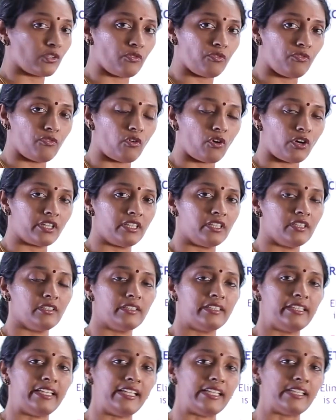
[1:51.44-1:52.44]
of
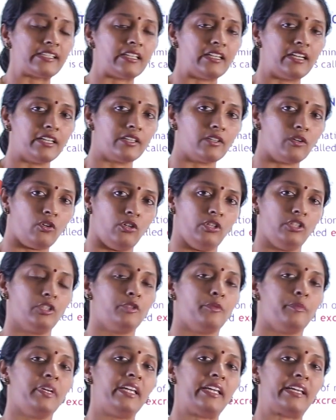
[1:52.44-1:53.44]
water, these are all
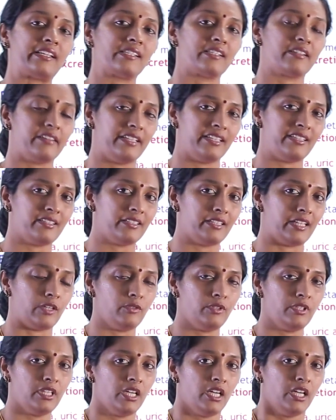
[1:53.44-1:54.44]
to be excreted
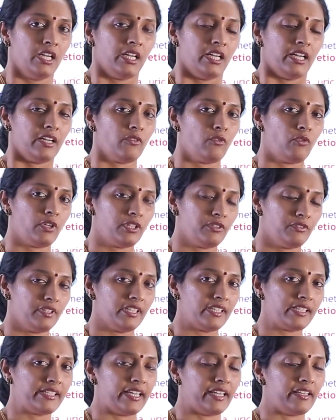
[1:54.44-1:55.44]
out. And whatever
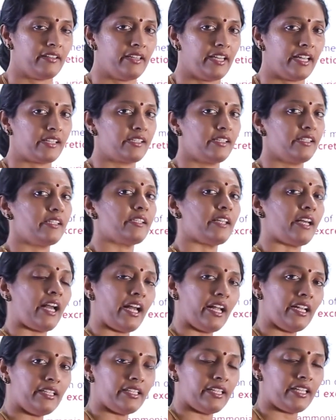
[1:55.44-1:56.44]
is there in excess
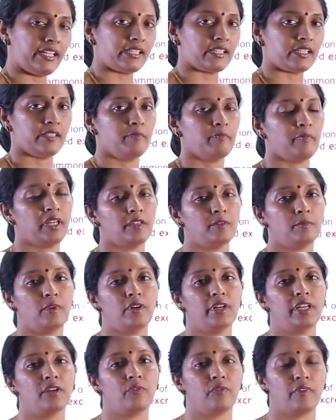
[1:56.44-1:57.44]
and these
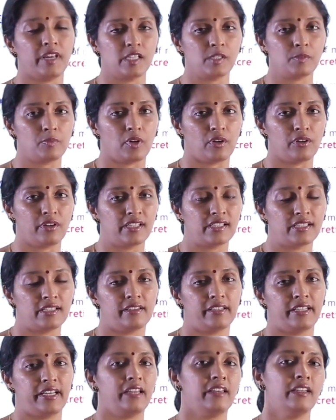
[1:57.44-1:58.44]
metabolic waste products
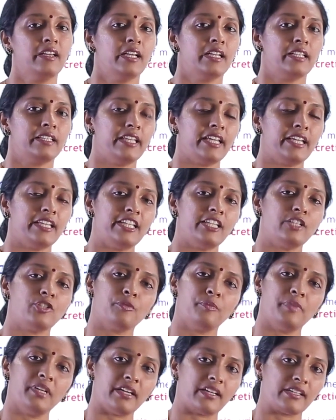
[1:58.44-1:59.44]
are there, they need
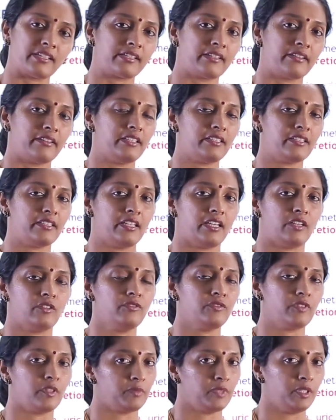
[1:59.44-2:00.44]
to be excreted
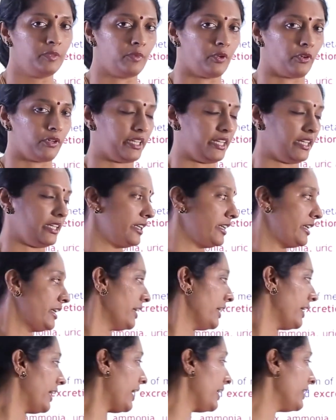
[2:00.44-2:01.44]
out from the body.
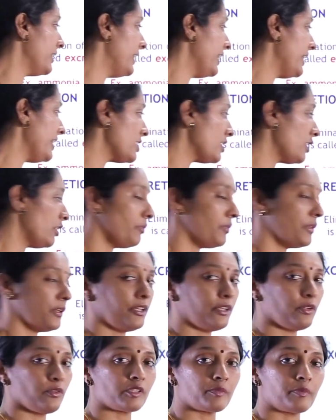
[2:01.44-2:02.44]
And these are
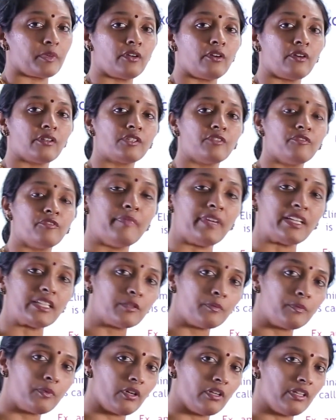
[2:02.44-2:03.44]
produced because
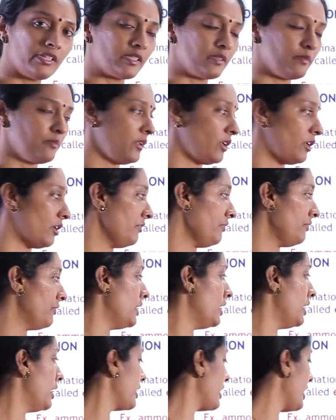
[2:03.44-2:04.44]
metabolism of
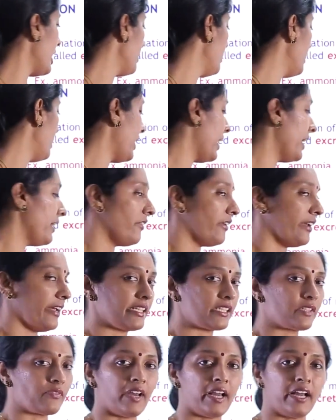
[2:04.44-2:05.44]

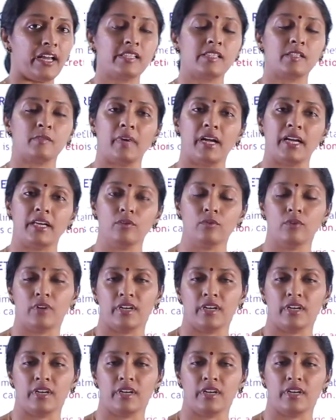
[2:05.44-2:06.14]
carbohydrates, fats, amino